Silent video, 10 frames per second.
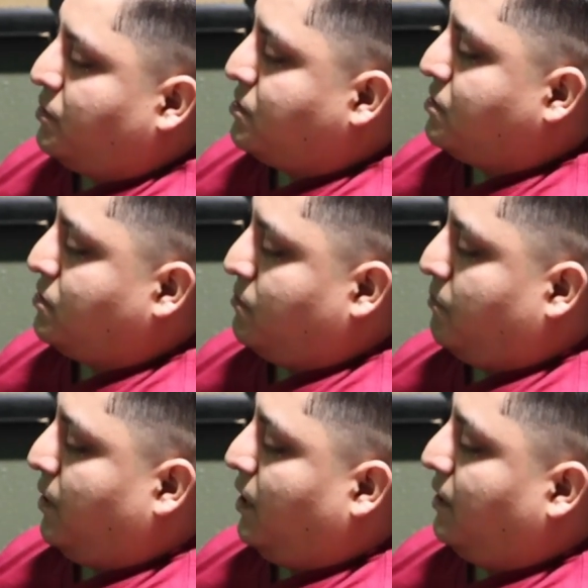This is
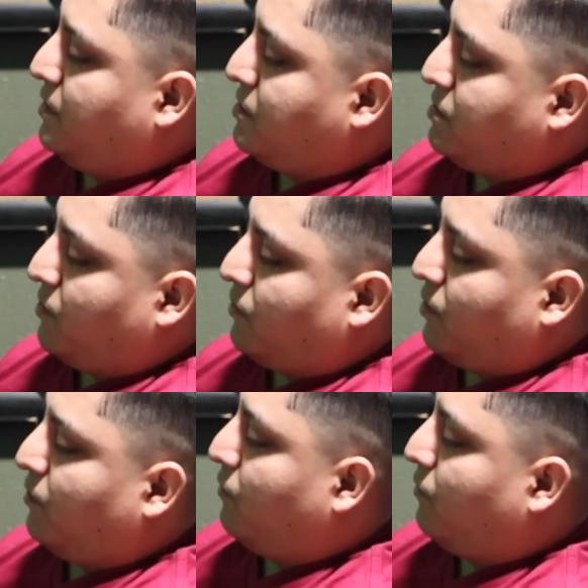meaning this is the third